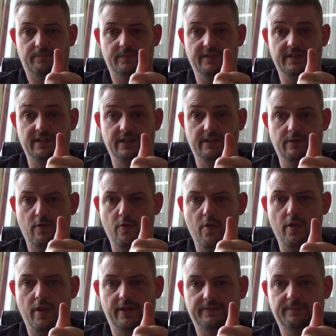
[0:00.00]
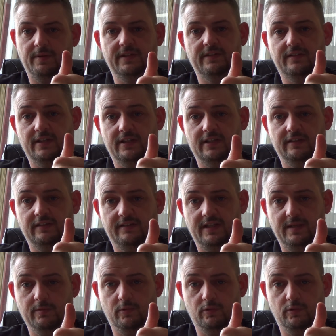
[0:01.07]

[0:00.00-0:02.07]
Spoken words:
the not painted, not on the table